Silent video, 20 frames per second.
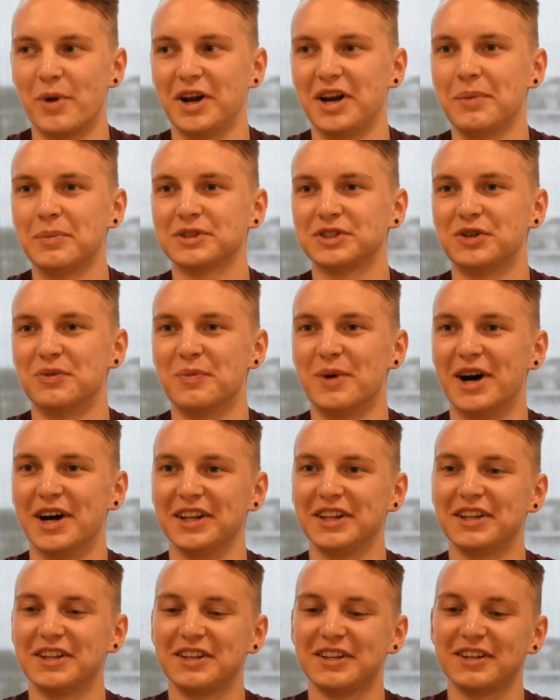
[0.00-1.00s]
My name is
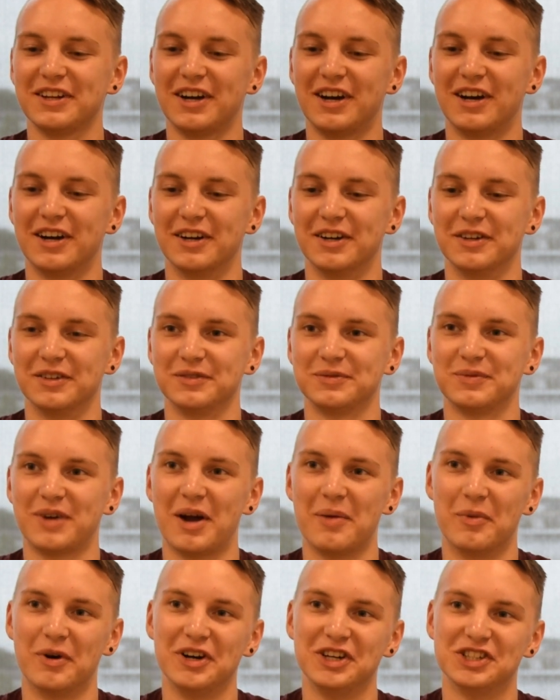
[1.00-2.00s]
Roman. Uh,
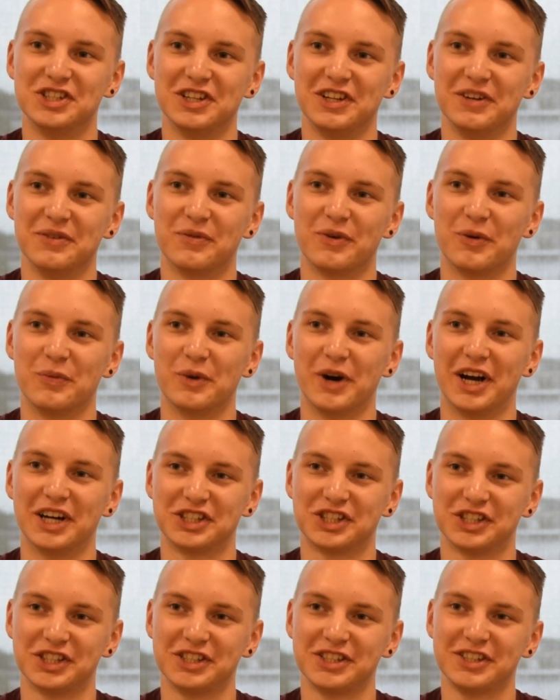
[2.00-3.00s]
I'm originally from
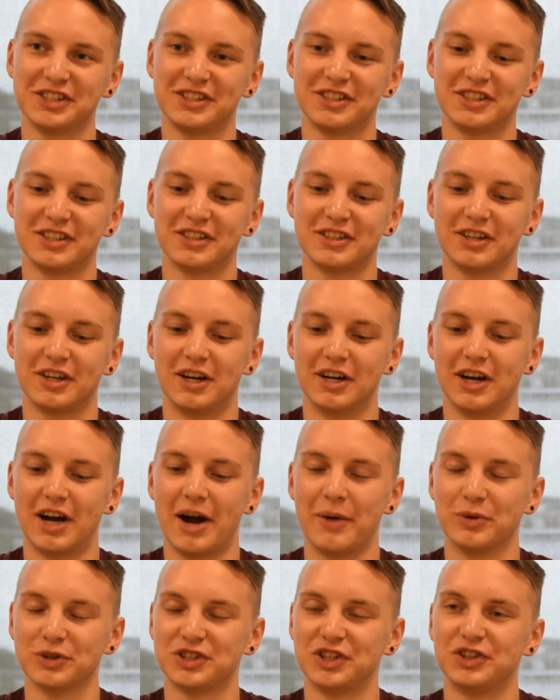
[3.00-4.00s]
Russia. Uh,
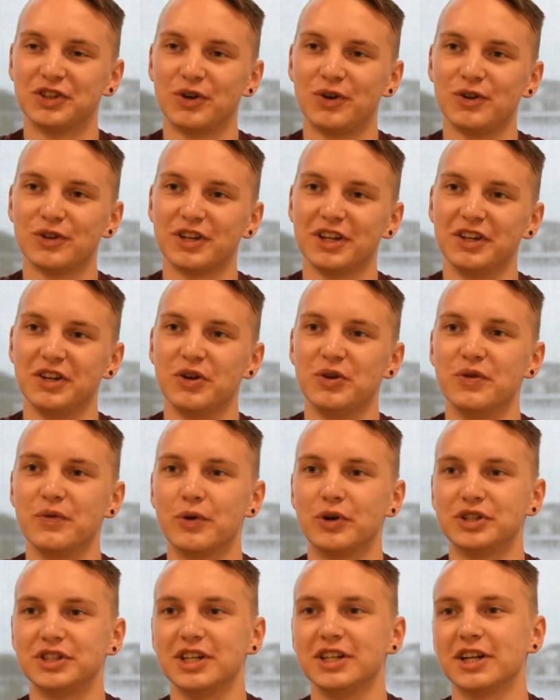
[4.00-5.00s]
I was enrolled in
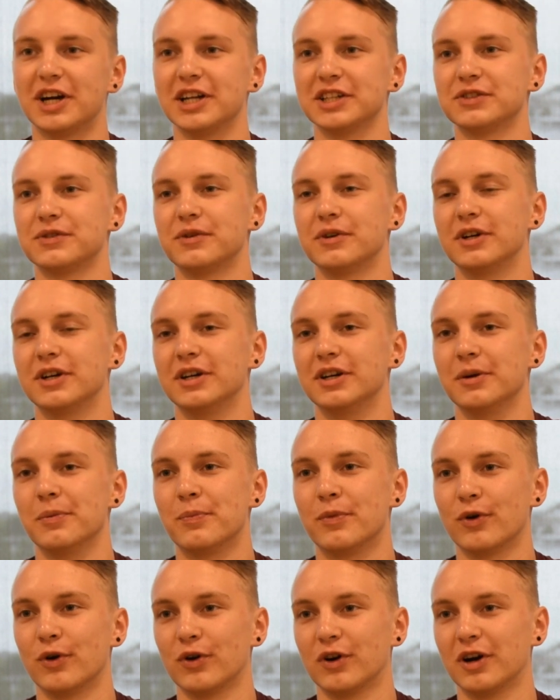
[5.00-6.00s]
university transfer
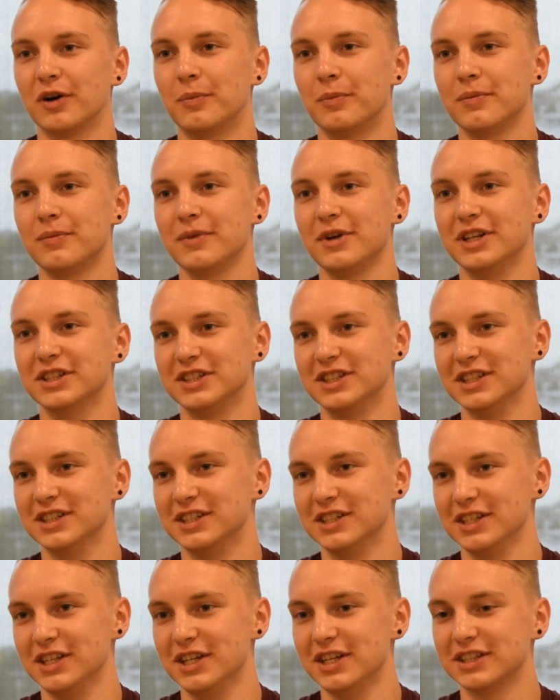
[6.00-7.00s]
program in
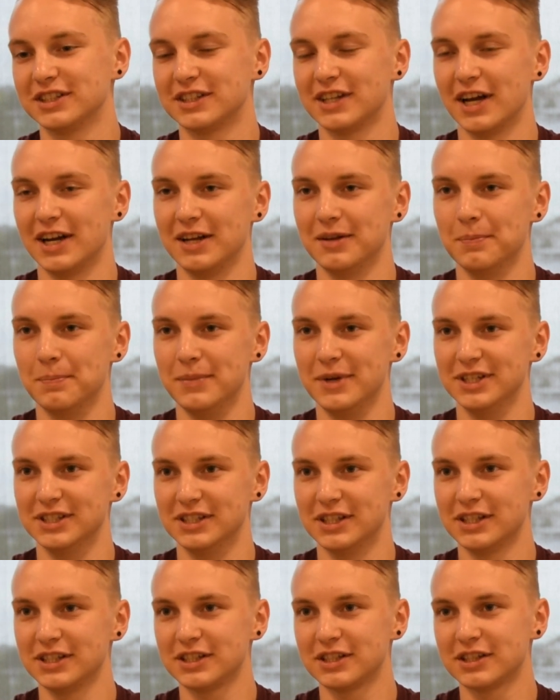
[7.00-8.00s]
CC studying
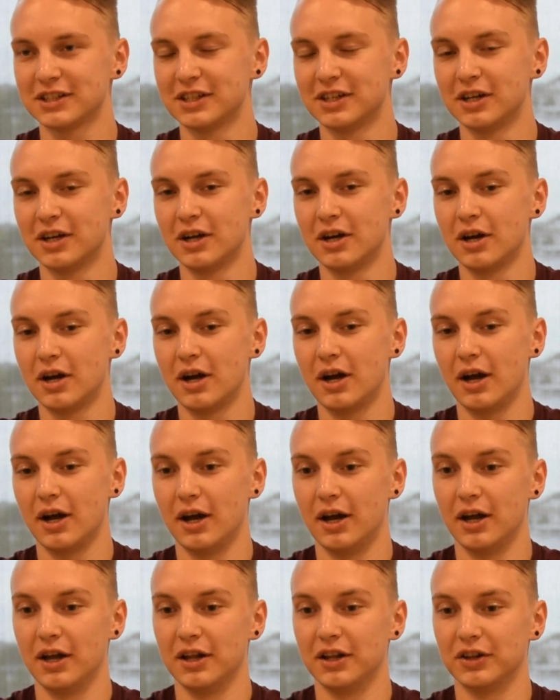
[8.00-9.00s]
business
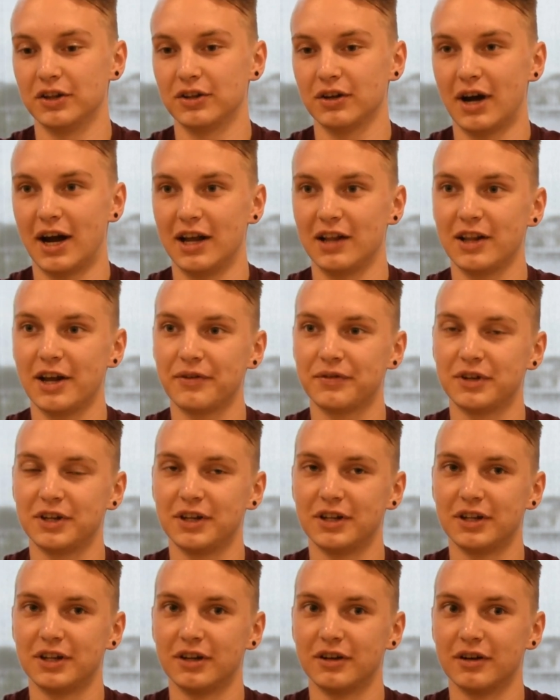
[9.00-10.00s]
and I left
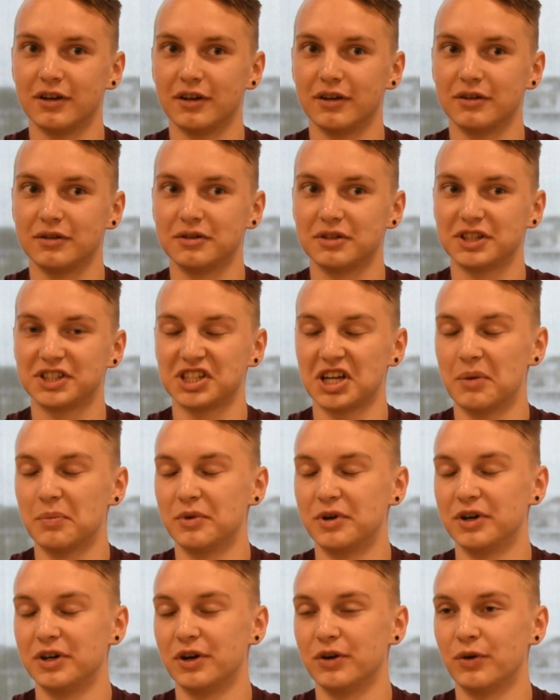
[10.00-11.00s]
in uh,
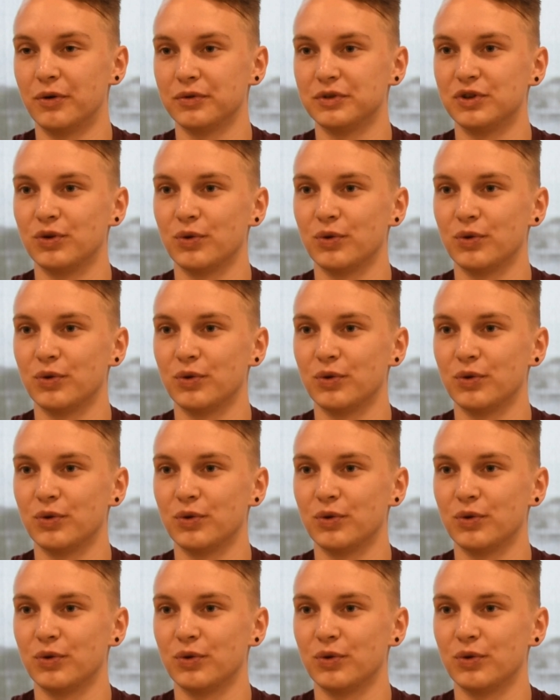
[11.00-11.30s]
summer of